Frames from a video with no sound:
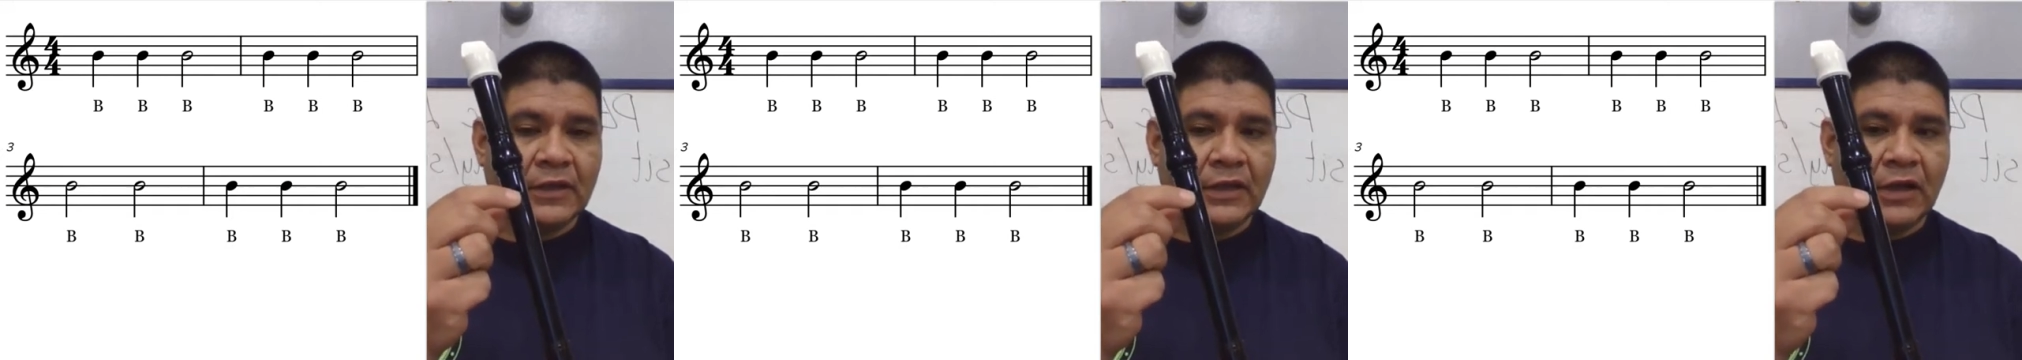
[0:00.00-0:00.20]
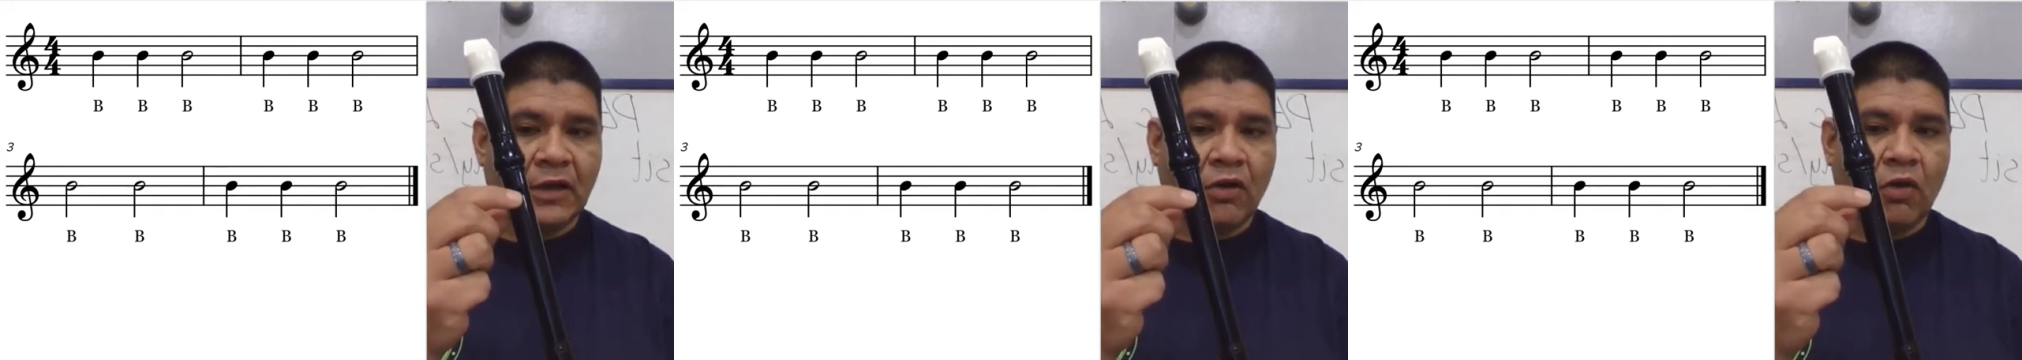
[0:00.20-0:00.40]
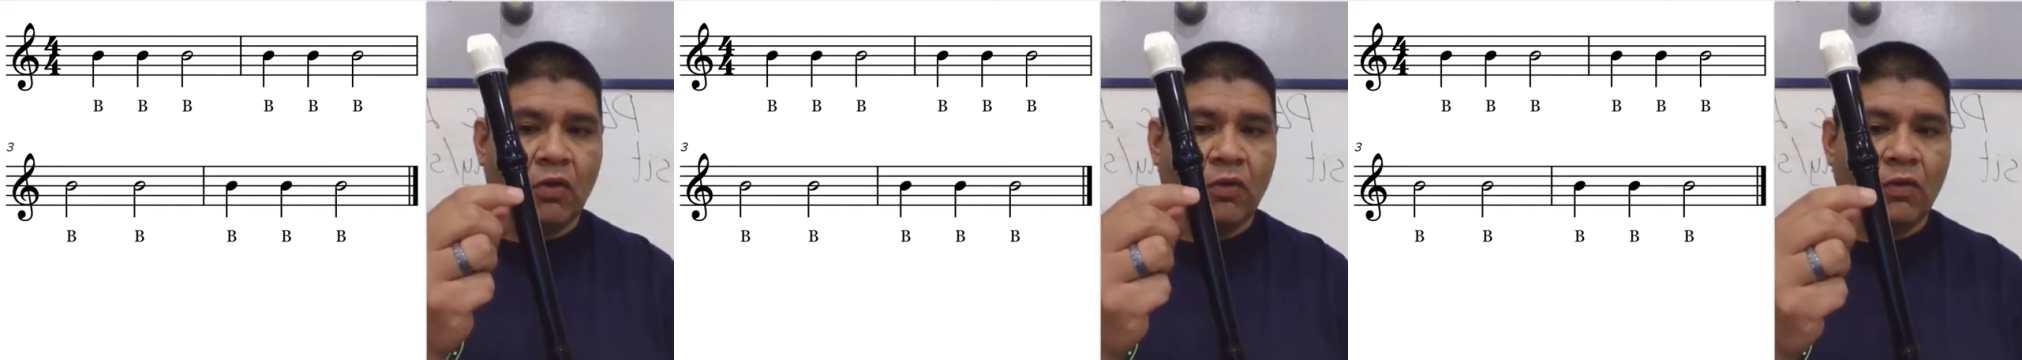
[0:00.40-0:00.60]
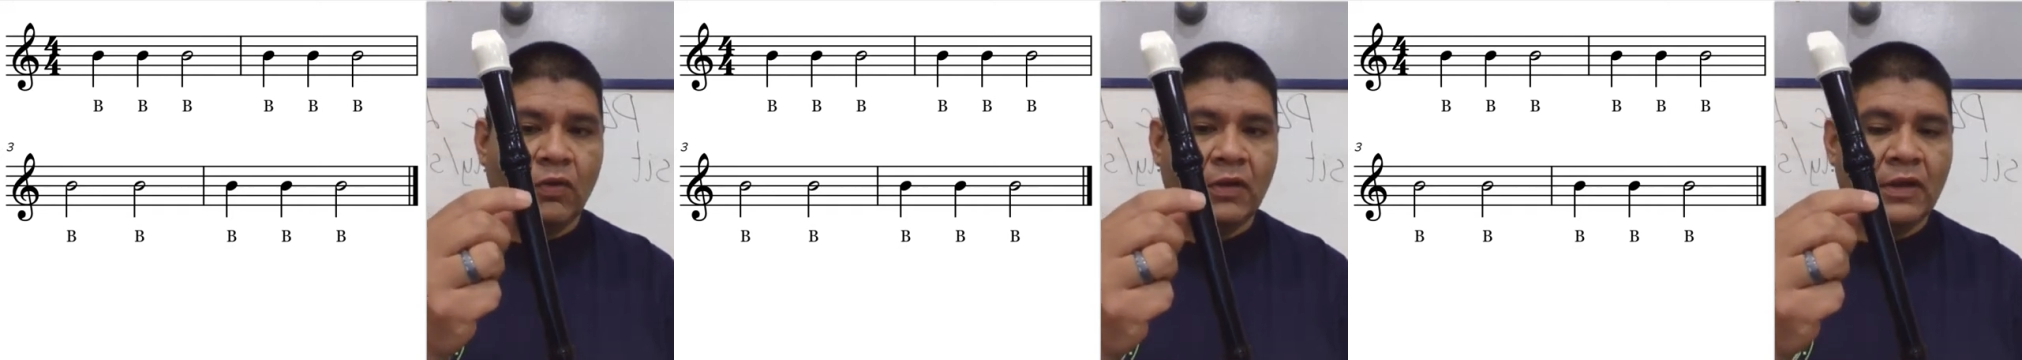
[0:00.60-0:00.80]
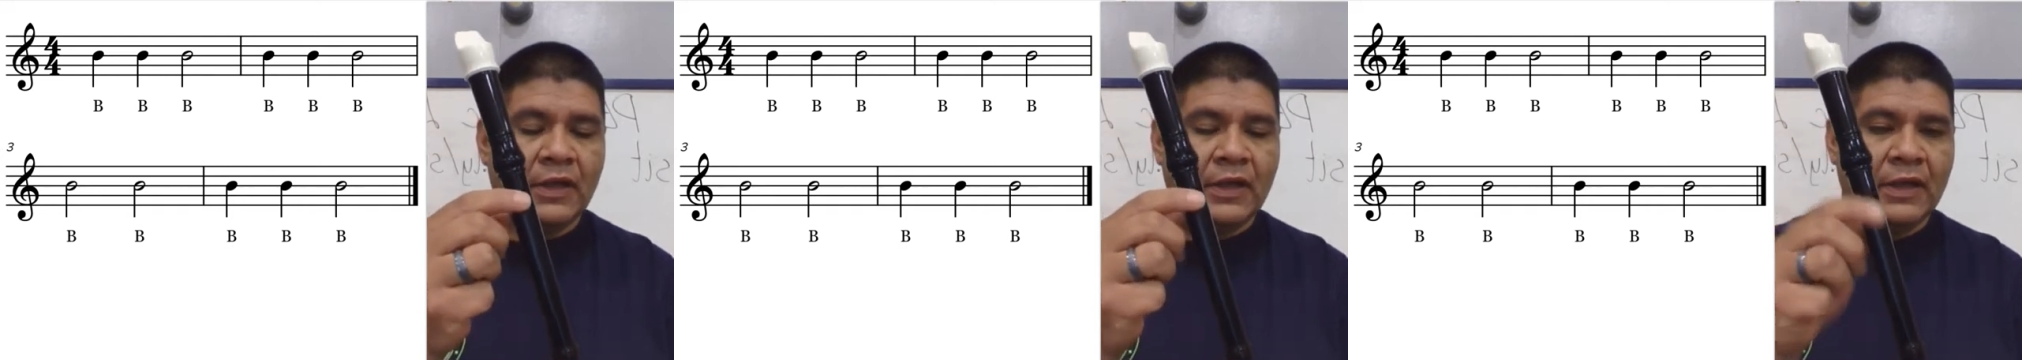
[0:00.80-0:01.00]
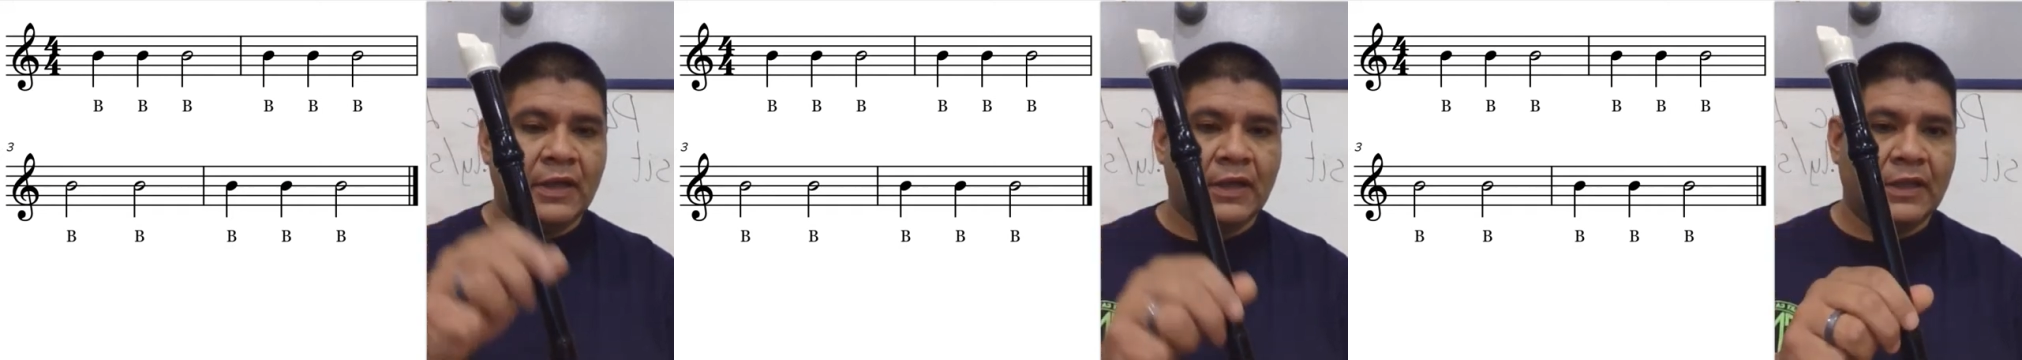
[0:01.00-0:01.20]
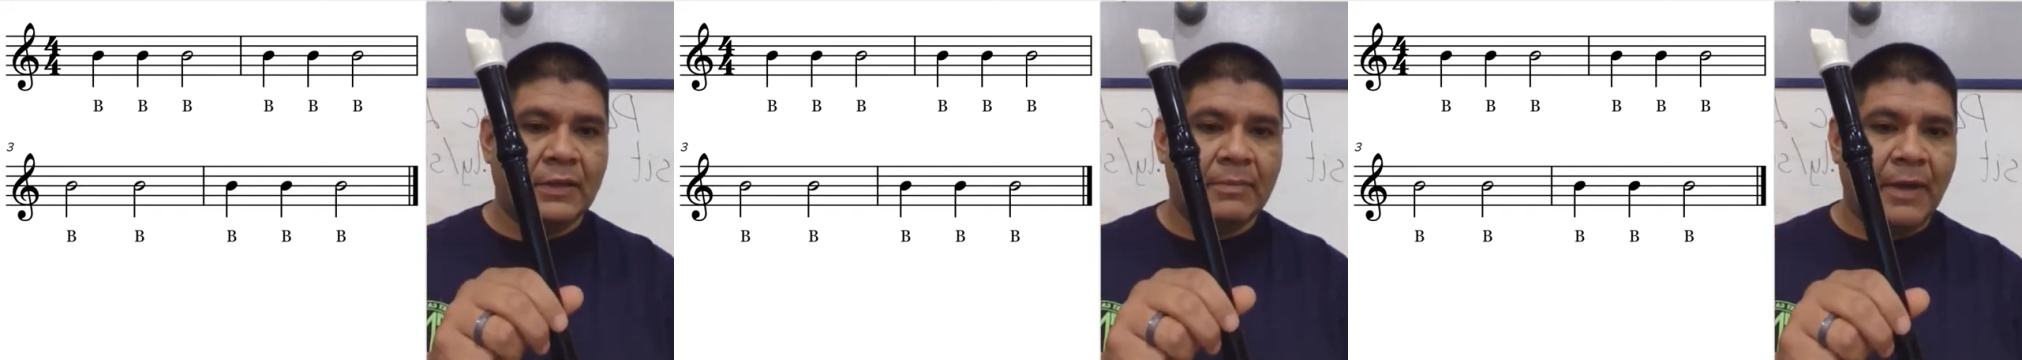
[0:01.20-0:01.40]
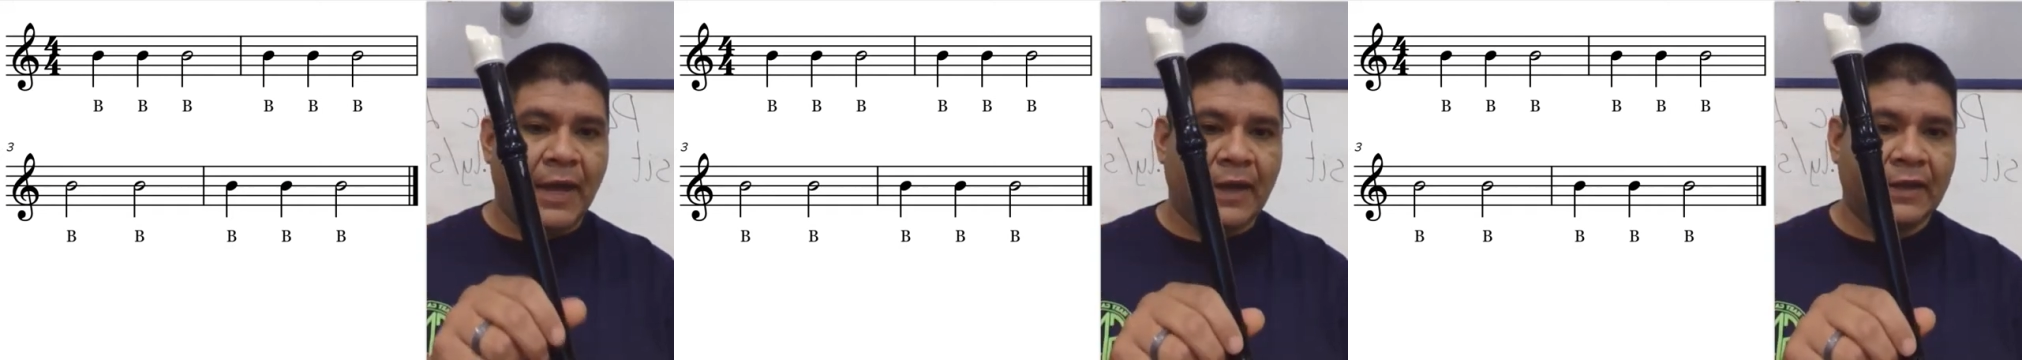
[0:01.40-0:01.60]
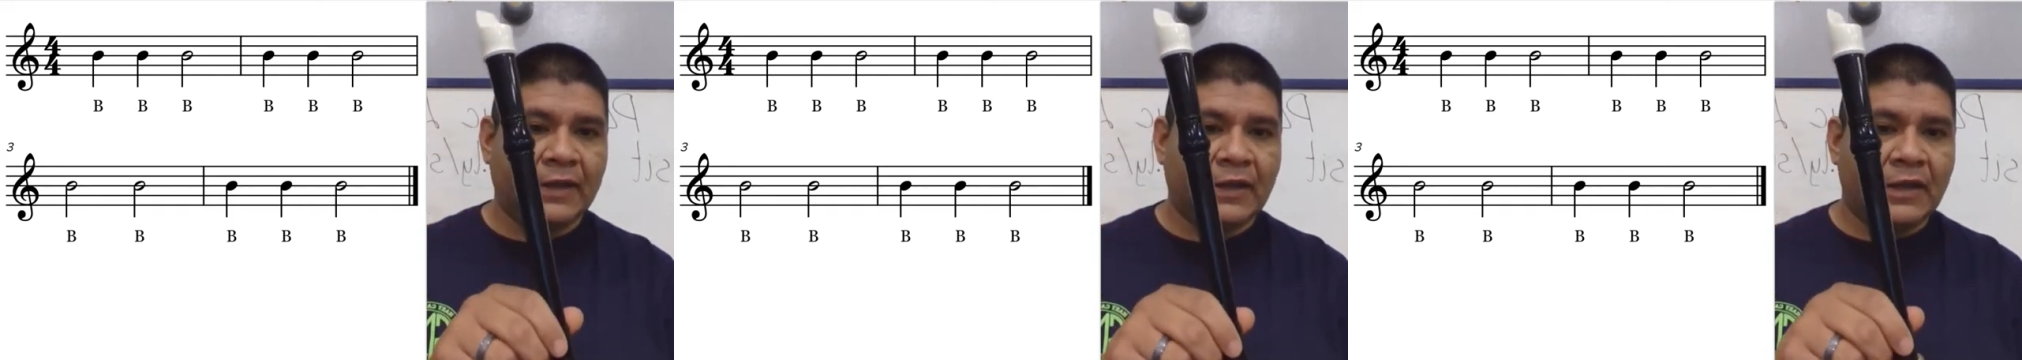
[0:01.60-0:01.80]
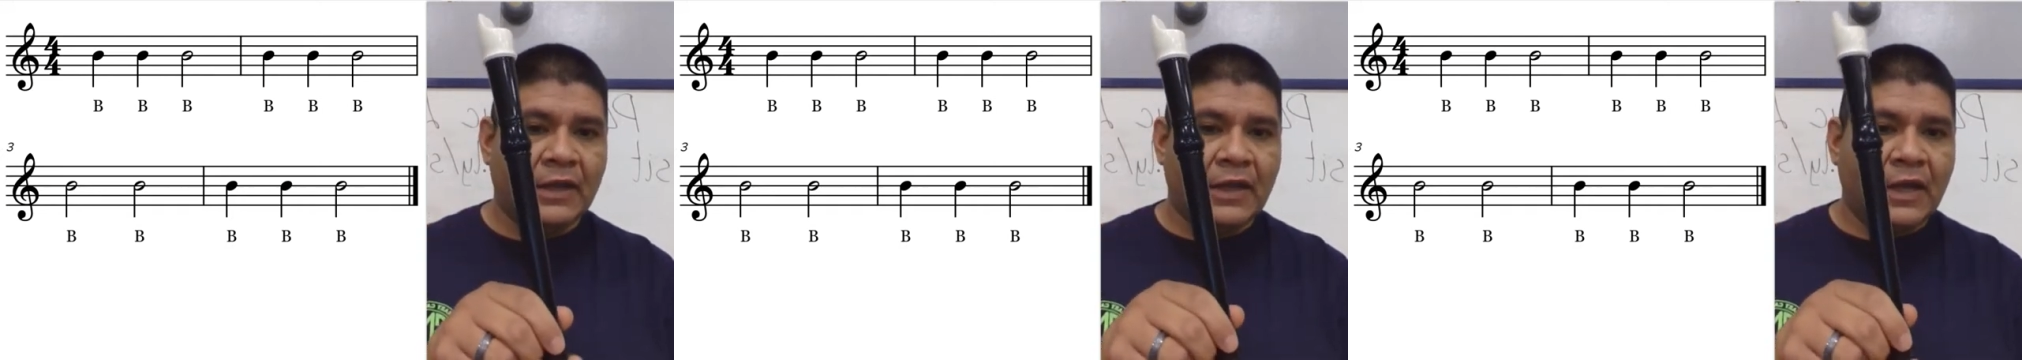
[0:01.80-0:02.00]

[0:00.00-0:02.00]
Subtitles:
a hole in the back.